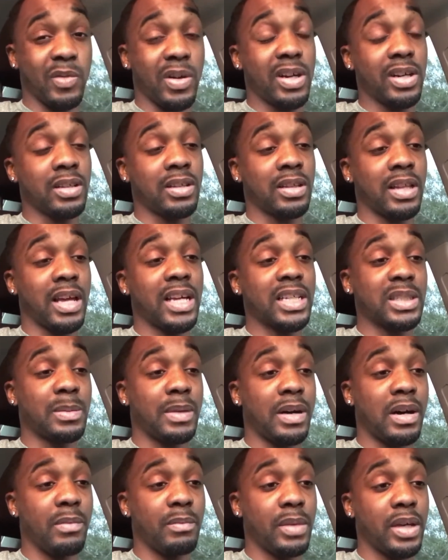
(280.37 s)
One of the things
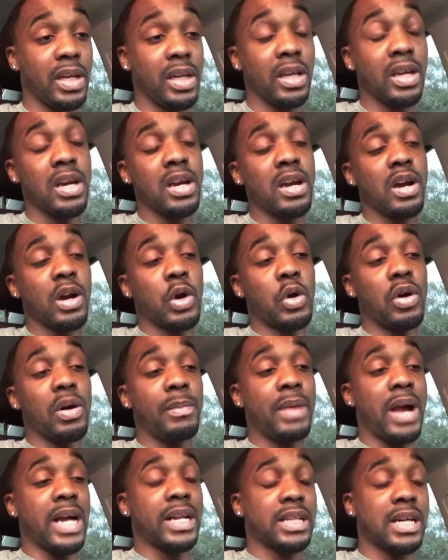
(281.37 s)
about me,
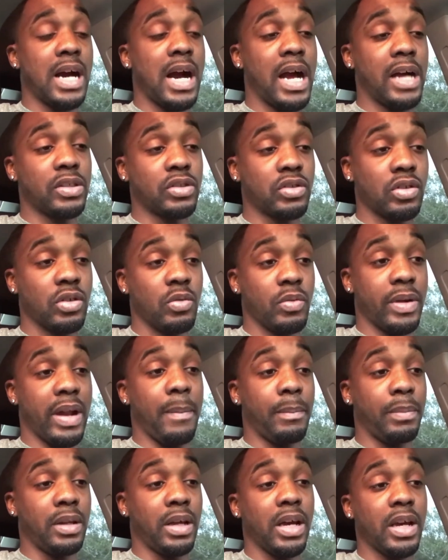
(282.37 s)
going back to high school, when
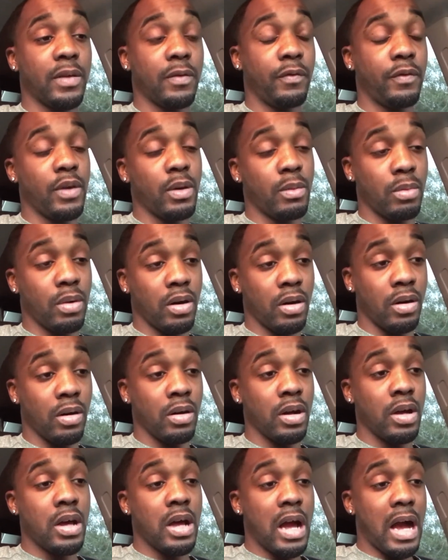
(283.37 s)
I played football,